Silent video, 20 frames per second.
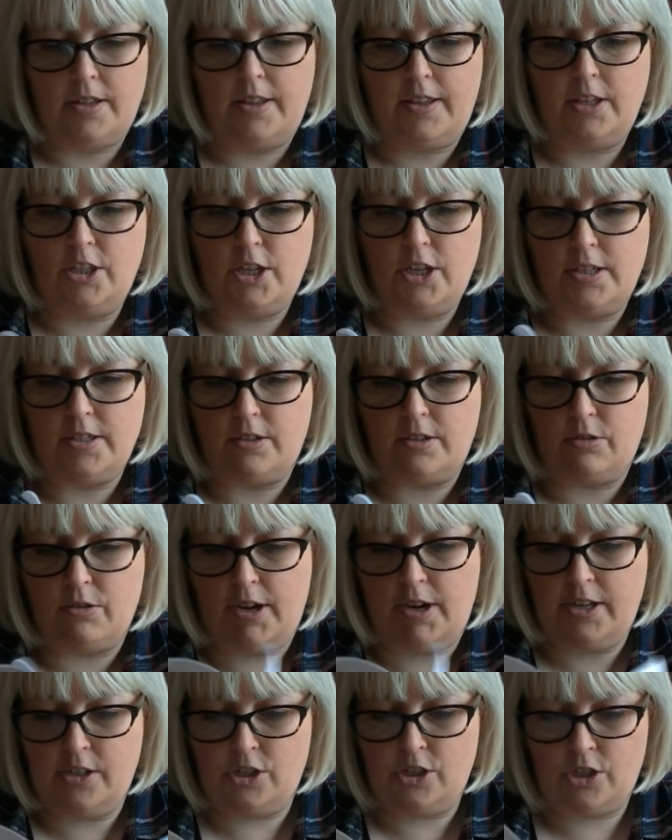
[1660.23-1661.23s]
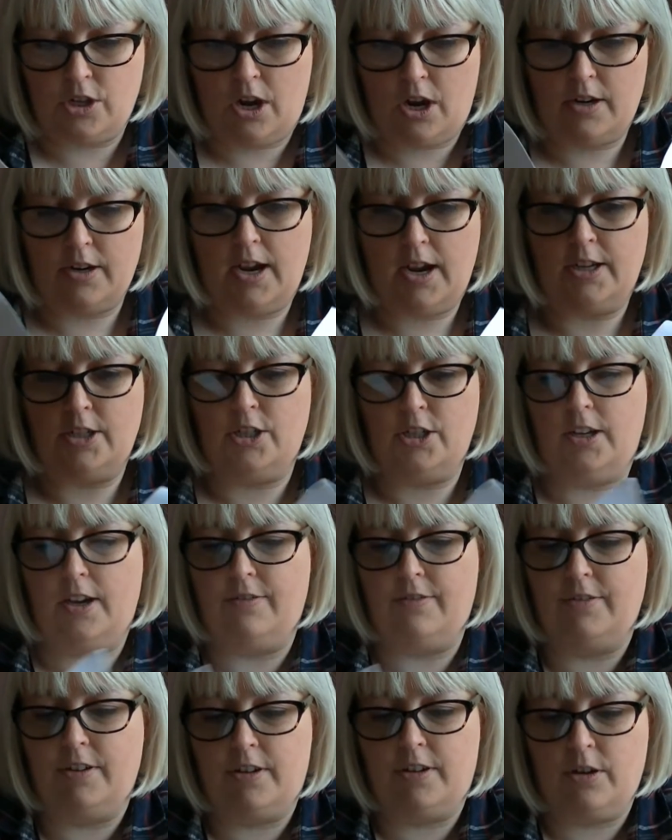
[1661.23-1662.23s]
I think she has a great shot actually
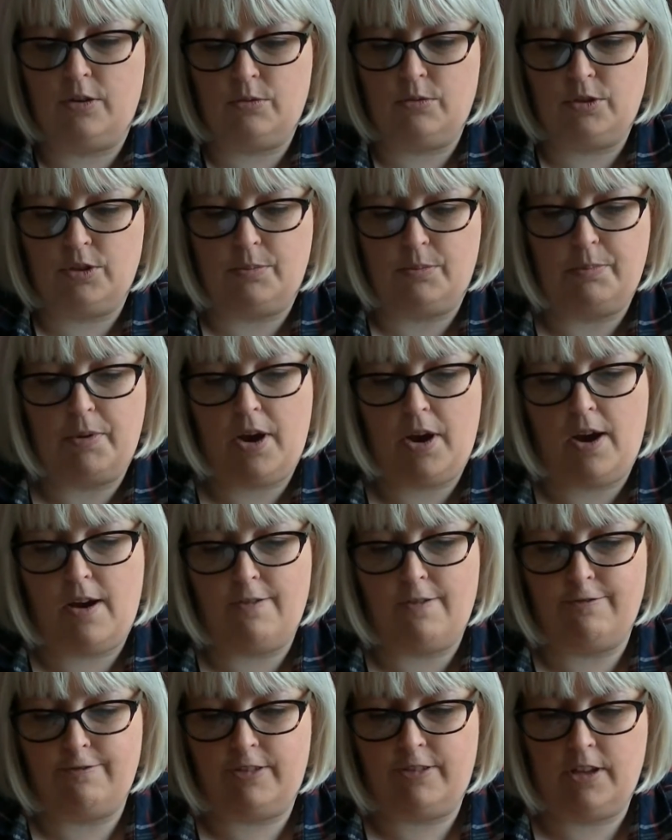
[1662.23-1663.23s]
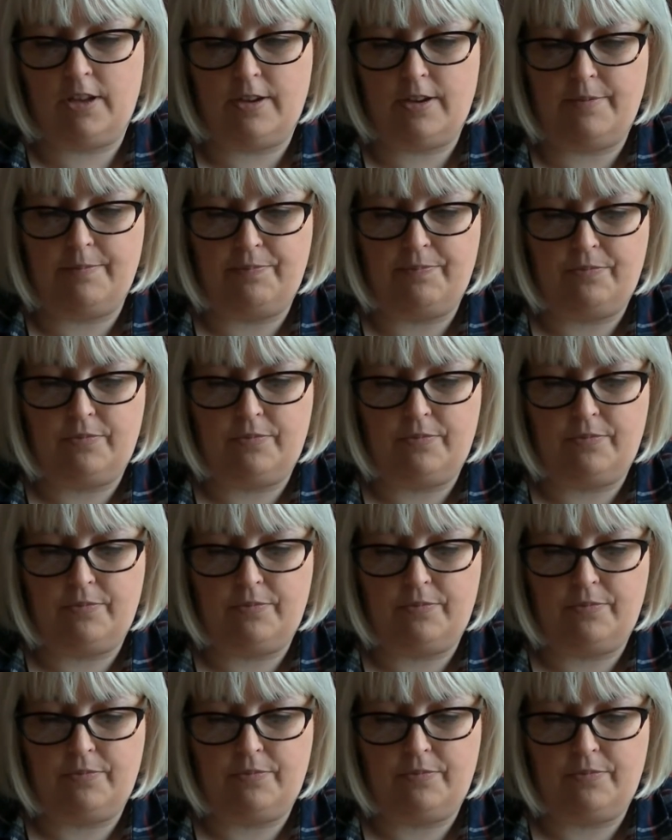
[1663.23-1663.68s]
of the close-up of it there.